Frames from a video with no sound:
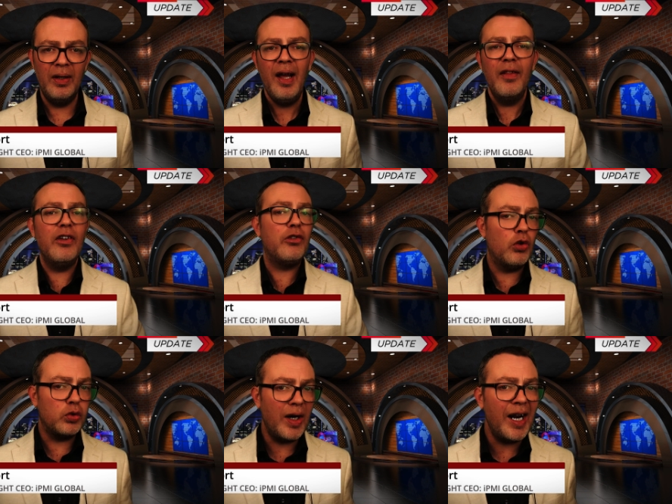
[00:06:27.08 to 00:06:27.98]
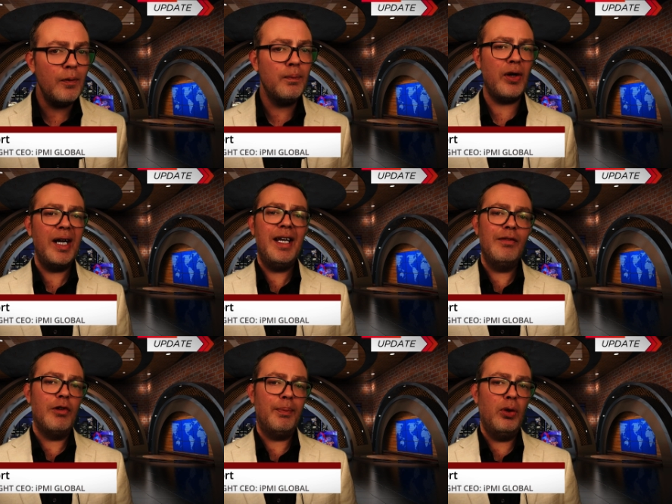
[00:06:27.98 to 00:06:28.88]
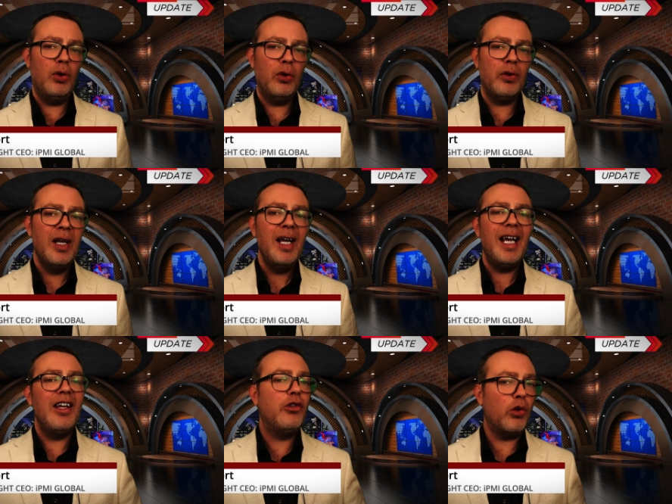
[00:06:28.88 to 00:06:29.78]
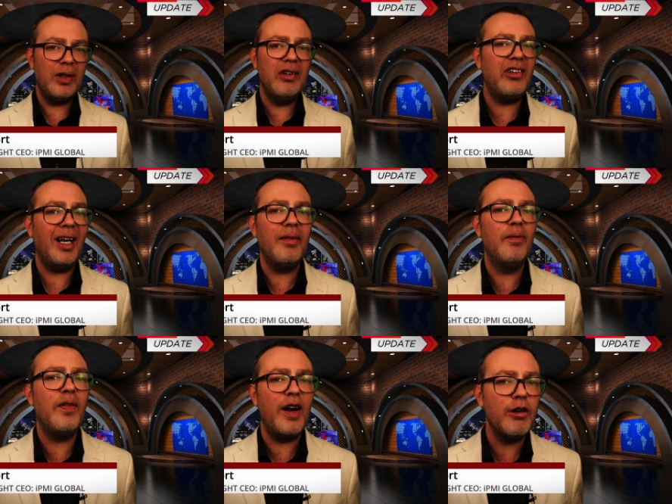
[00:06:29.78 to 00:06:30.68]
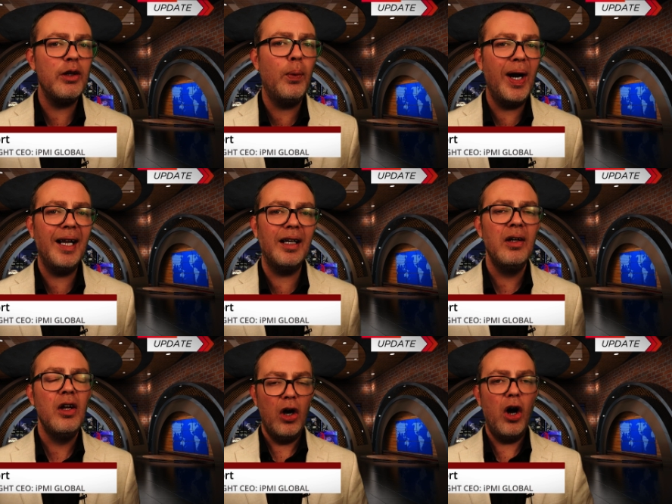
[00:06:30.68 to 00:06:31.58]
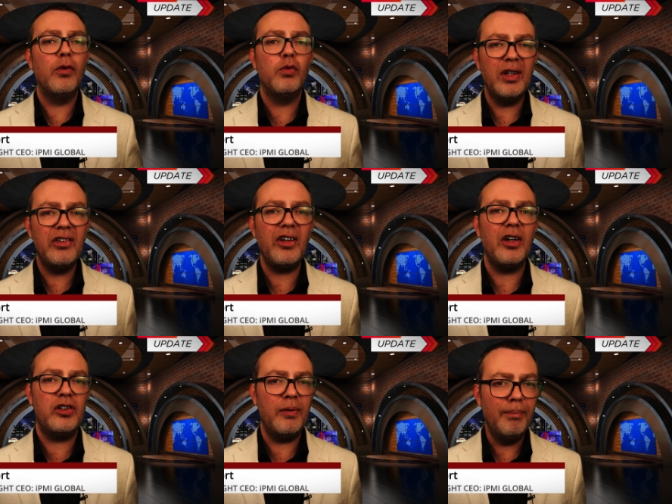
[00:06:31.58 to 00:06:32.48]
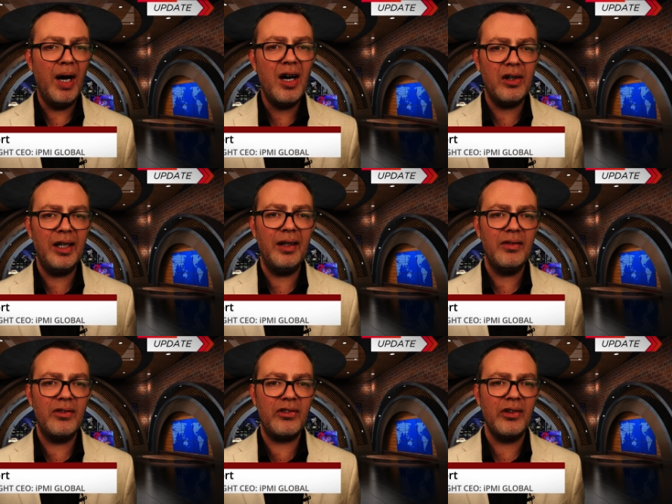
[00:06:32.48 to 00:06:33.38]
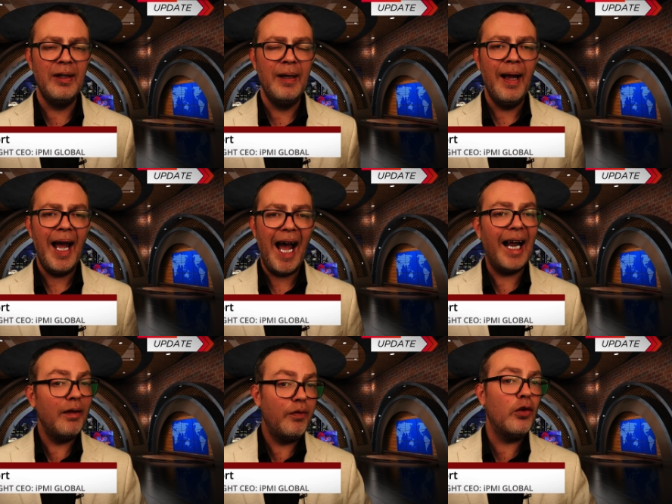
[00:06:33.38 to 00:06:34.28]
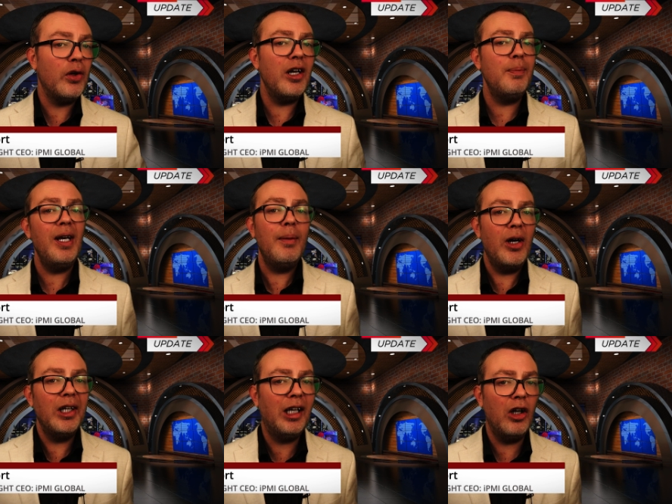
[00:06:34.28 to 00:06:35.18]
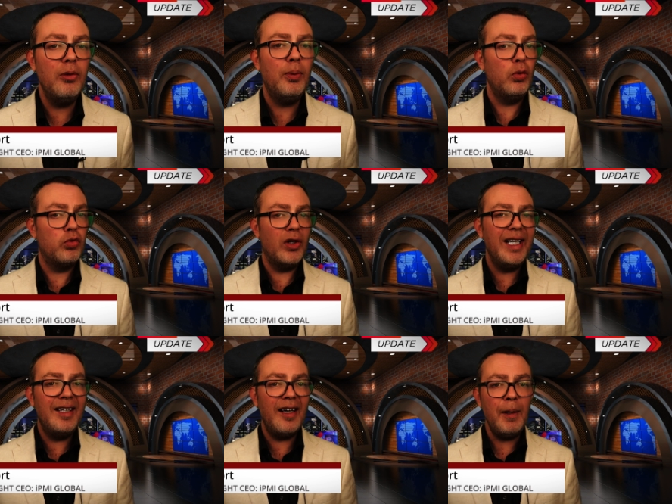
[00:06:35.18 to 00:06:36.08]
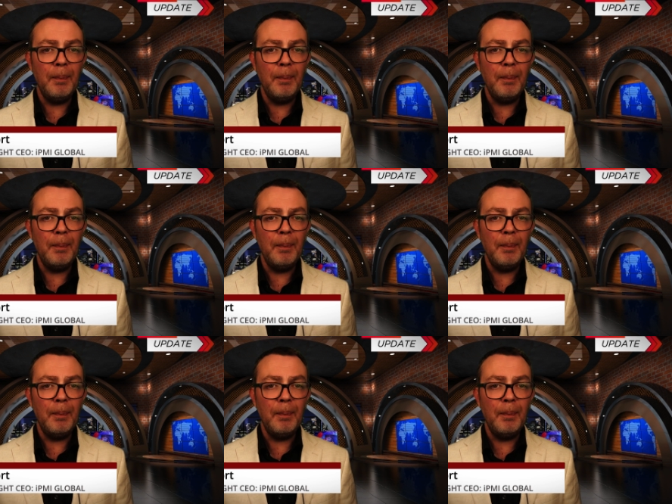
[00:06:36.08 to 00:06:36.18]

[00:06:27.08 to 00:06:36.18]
This groundbreaking report is already selling very well on research and markets. And if you're an iPMI Global reader,